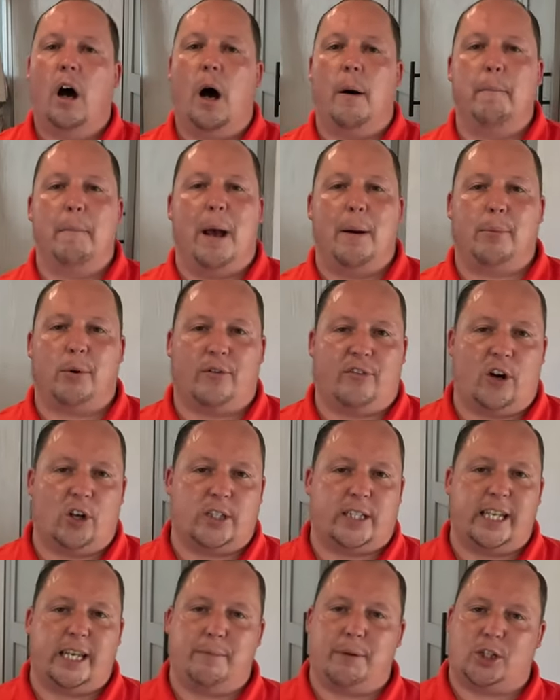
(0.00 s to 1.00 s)
a member of
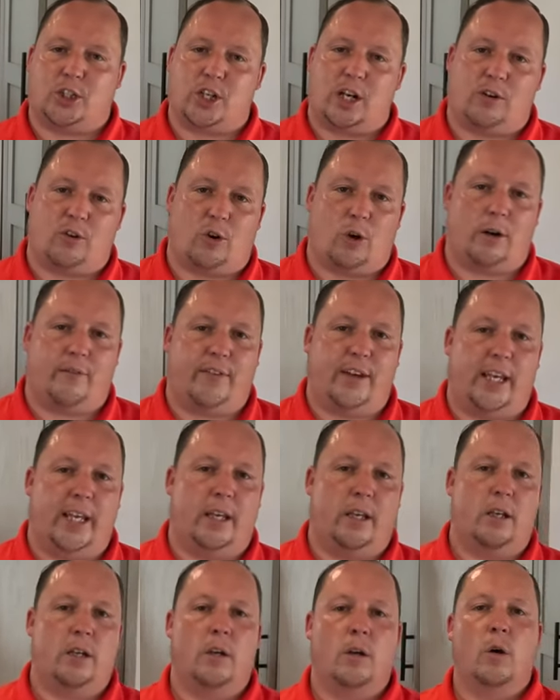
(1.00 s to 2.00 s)
our team at General
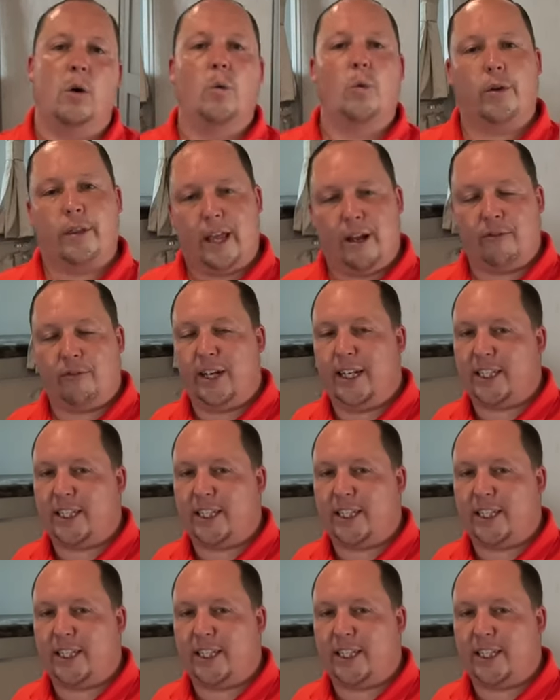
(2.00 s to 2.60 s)
RV will then